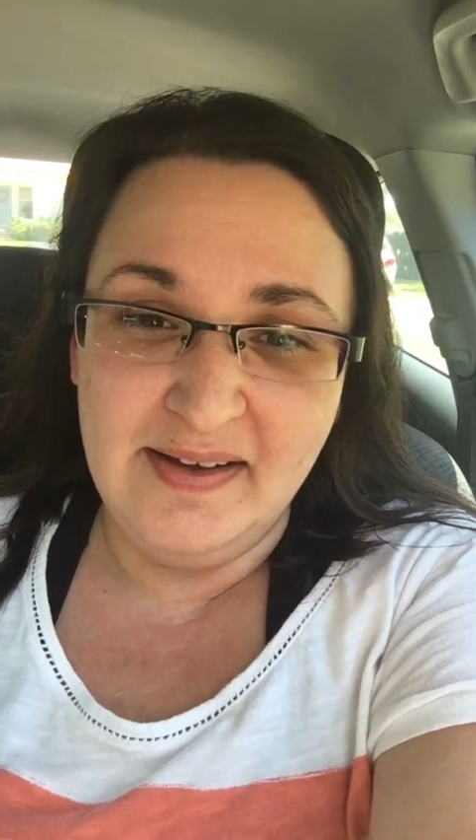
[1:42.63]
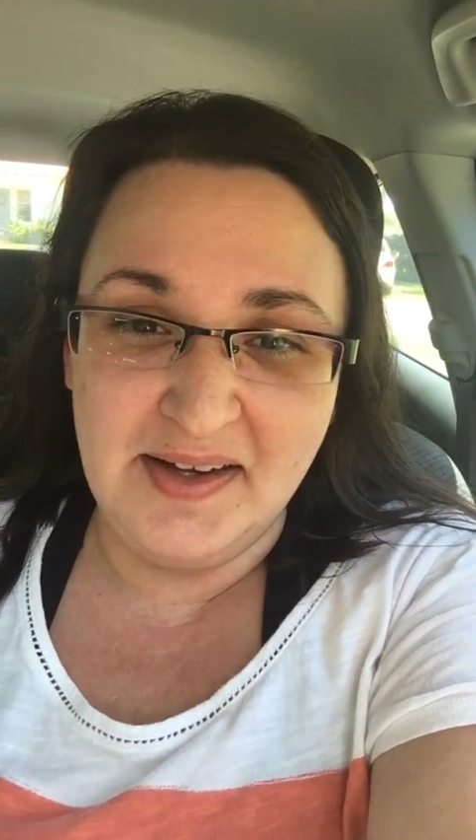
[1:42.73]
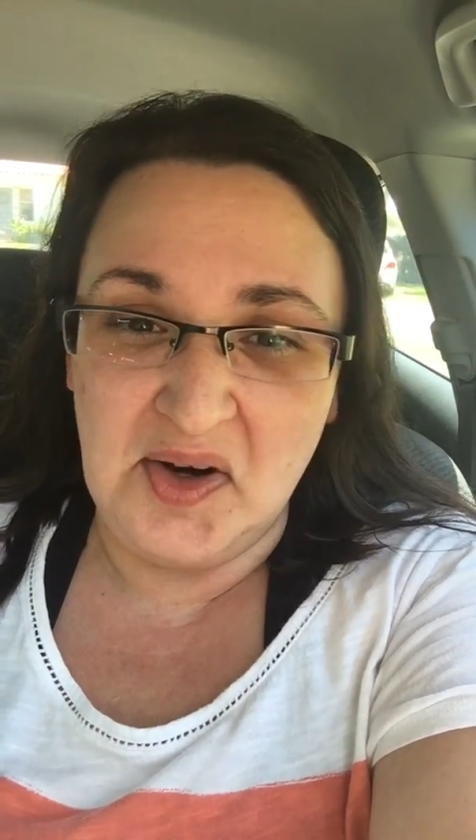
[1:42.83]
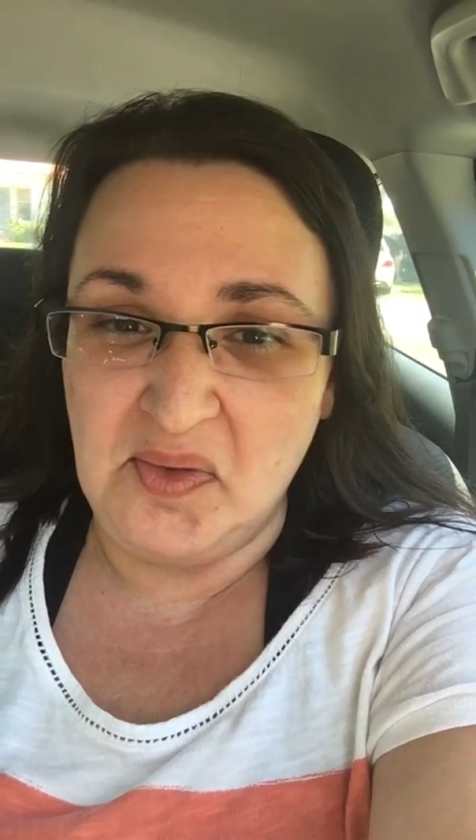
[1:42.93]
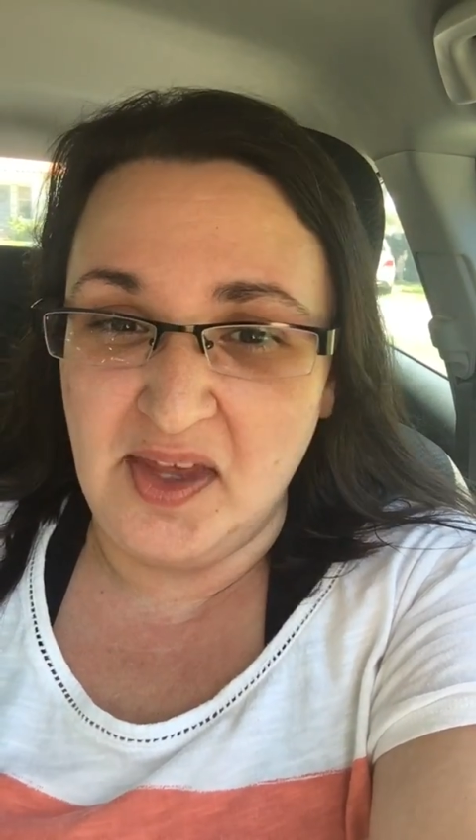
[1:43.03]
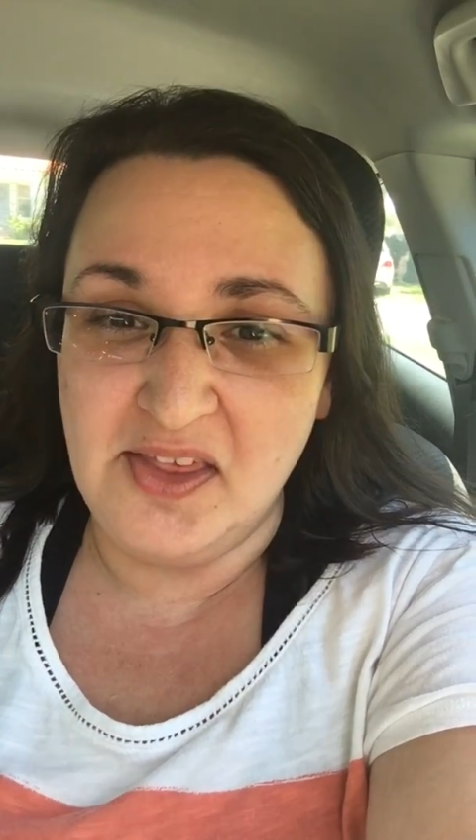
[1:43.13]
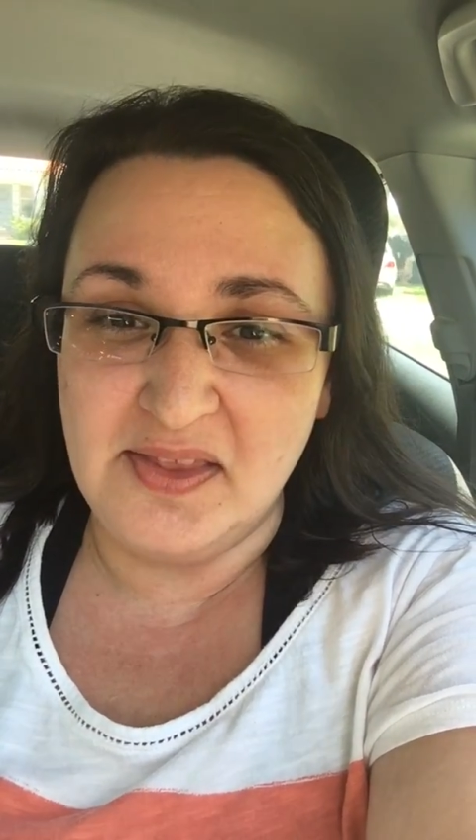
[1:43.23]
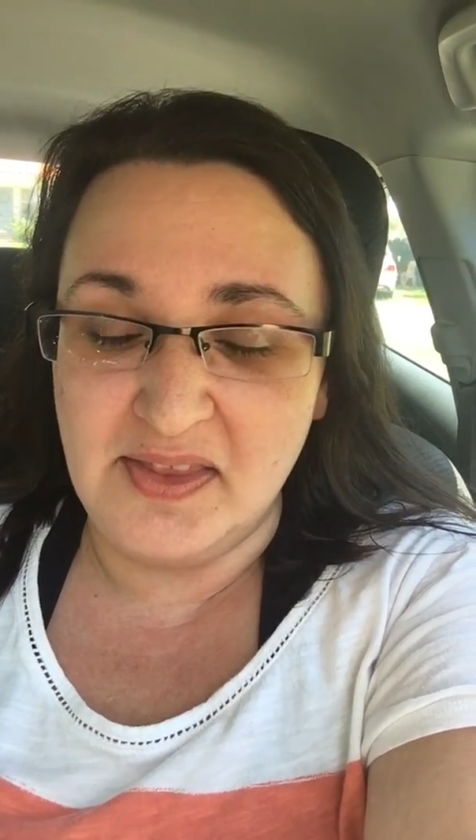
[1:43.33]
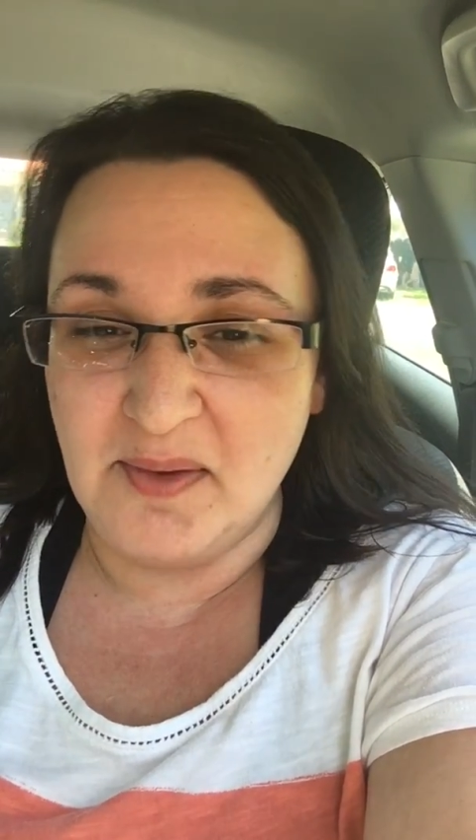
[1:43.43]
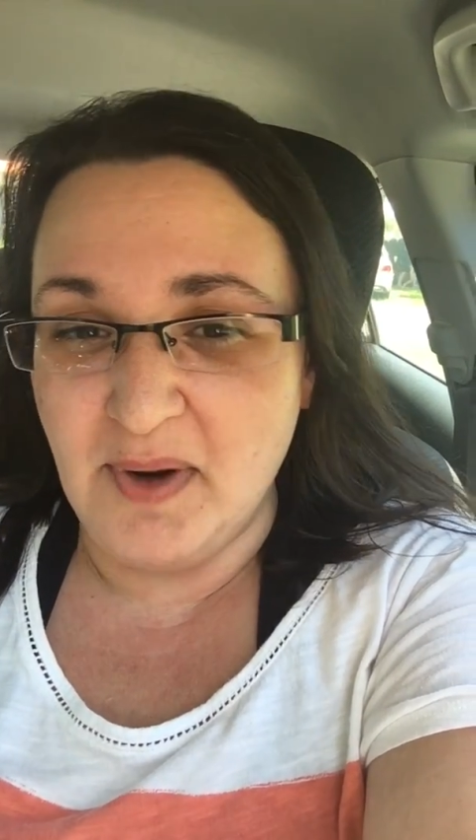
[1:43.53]

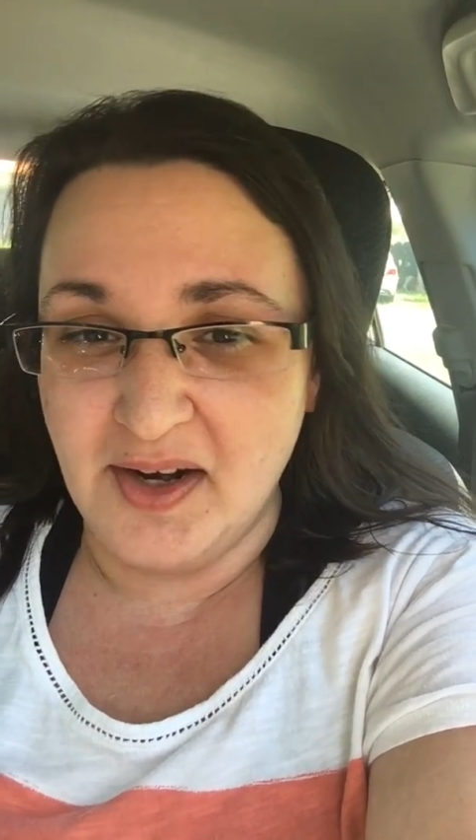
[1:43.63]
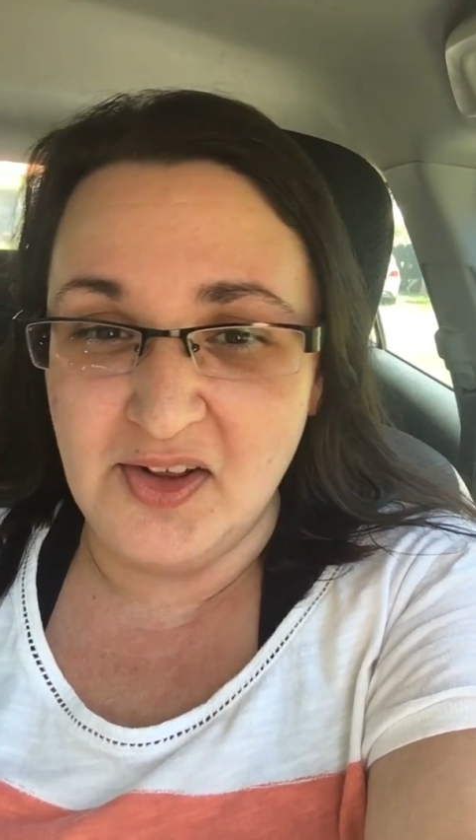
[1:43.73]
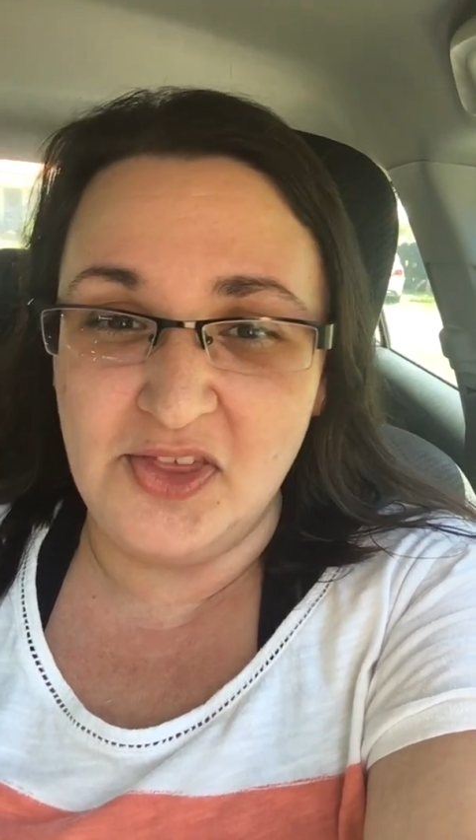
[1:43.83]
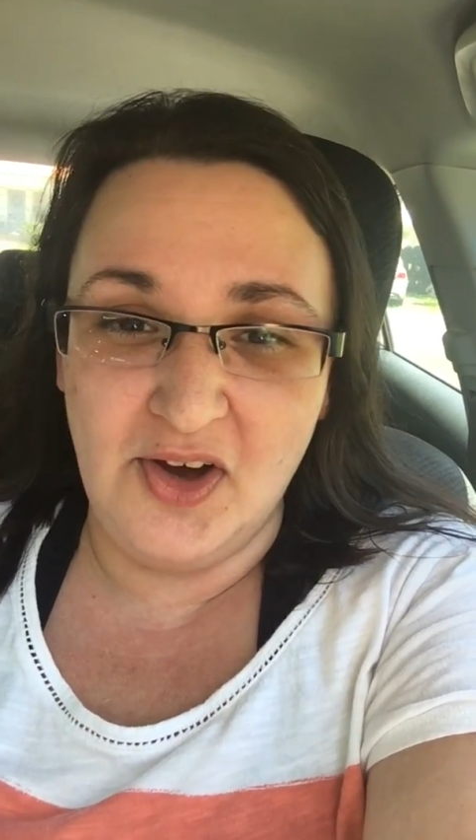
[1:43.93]
they might have